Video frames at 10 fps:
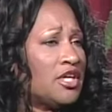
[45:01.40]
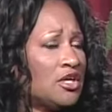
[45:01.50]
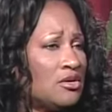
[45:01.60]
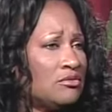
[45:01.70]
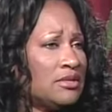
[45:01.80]

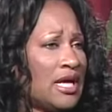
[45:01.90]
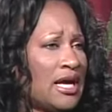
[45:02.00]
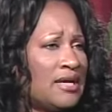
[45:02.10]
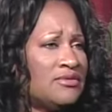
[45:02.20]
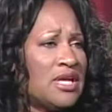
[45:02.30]
our own
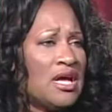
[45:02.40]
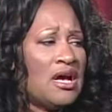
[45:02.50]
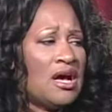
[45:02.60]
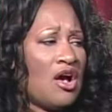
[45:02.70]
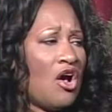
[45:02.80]
lives,
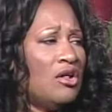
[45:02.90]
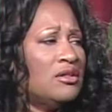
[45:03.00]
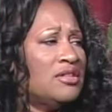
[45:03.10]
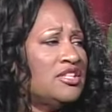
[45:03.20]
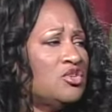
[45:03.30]
uh,
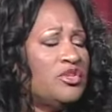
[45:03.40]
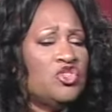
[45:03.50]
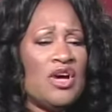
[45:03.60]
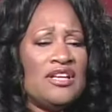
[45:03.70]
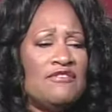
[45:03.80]
all the things that we
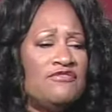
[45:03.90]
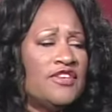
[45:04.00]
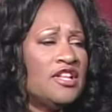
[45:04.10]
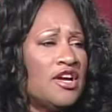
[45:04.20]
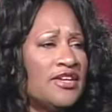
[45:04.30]
try to
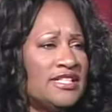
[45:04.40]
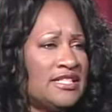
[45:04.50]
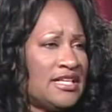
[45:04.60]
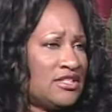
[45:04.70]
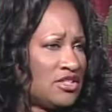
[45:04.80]
fill our
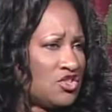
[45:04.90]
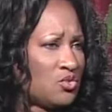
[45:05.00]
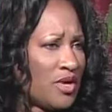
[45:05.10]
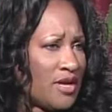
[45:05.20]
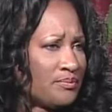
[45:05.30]

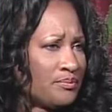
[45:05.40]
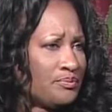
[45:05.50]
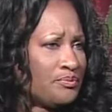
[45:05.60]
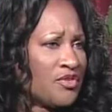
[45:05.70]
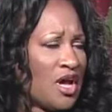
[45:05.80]
existence with
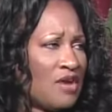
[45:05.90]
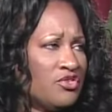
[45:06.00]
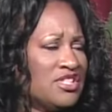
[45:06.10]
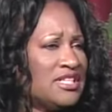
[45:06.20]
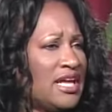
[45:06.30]
mm-hmm. uh,
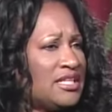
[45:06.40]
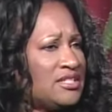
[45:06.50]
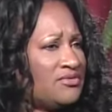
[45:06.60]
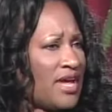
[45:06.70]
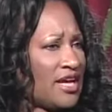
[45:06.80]
for
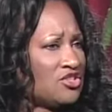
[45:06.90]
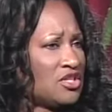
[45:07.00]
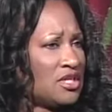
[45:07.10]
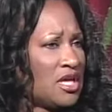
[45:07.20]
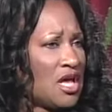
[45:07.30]

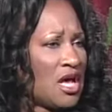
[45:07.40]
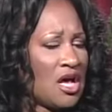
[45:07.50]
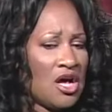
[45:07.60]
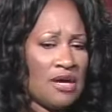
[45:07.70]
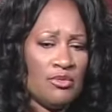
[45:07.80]
satisfaction
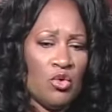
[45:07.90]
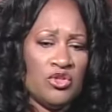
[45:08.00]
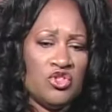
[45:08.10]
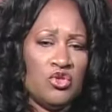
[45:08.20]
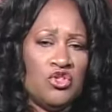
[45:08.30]
um,
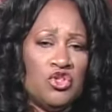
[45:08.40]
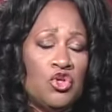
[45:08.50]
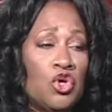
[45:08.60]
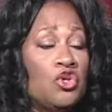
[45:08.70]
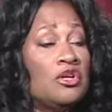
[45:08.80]
or to to
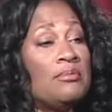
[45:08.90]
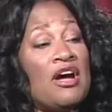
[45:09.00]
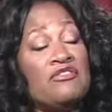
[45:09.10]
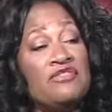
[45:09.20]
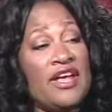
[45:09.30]
gird up
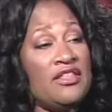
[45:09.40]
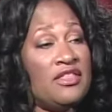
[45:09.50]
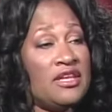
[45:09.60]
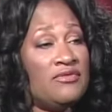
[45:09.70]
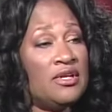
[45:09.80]
our
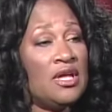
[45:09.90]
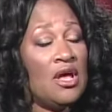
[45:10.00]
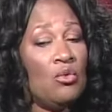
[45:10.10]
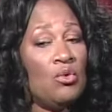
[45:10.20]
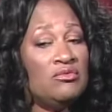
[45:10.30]
faith, even
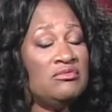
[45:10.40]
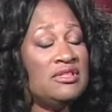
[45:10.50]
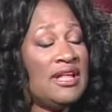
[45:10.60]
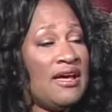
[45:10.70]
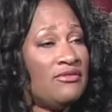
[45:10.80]
will
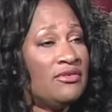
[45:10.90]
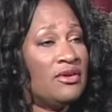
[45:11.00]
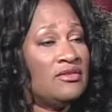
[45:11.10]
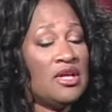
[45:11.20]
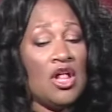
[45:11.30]

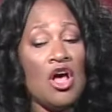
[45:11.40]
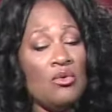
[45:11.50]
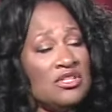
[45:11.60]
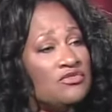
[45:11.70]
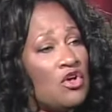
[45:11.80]
never. They'll
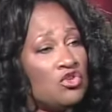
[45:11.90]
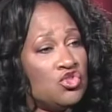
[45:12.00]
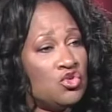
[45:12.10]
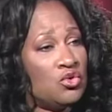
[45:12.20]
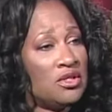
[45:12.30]
always fall
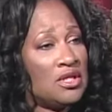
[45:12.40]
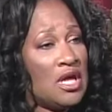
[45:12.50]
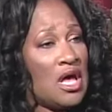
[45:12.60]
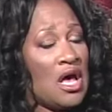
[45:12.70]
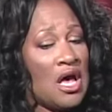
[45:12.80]
short
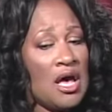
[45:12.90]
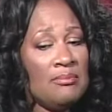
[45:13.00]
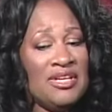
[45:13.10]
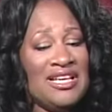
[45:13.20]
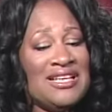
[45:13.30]

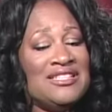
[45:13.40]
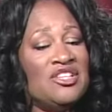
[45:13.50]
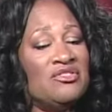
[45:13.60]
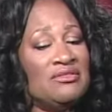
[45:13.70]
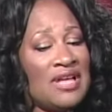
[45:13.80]
um, because
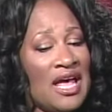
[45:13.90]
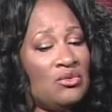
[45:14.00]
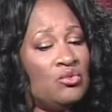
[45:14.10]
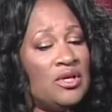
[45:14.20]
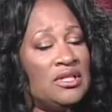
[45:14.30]
they're
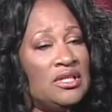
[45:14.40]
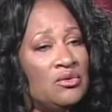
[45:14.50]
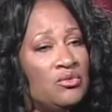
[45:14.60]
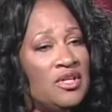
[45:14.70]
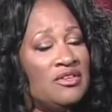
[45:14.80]
not what
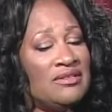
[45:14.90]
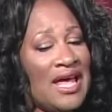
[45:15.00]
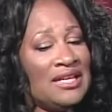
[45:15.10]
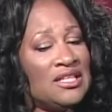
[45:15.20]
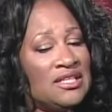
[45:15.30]
they're
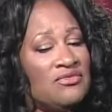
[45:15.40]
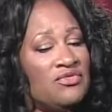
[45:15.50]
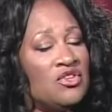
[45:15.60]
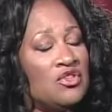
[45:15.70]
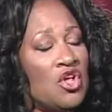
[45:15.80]
not going to
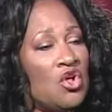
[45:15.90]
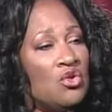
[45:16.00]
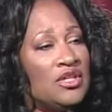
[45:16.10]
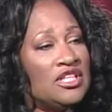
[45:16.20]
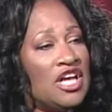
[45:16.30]
fill the
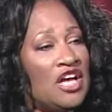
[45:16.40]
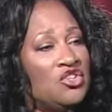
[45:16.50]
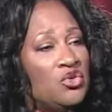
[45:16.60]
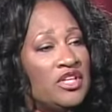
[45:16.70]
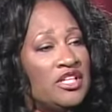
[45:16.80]
hole that
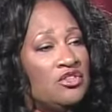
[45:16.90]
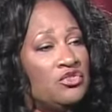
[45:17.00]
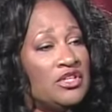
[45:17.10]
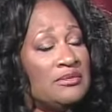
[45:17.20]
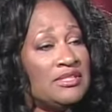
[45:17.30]
God created
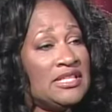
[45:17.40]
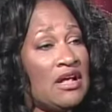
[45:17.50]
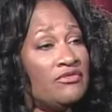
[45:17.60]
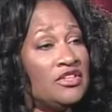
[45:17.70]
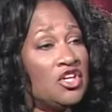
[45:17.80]
for for
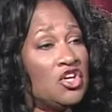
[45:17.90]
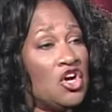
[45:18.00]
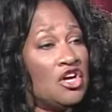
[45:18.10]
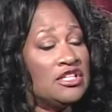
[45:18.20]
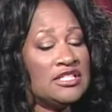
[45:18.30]
himself mm-hmm. in our mm-hmm.
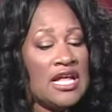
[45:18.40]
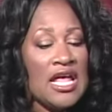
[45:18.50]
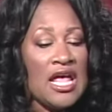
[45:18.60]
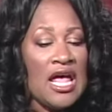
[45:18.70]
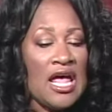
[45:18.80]
hearts.
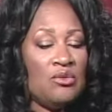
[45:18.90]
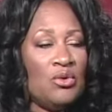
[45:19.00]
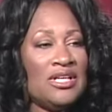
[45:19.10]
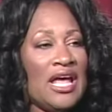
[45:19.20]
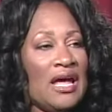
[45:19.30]
Mm-hmm. And
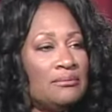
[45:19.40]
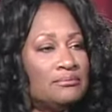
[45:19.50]
what can ha- I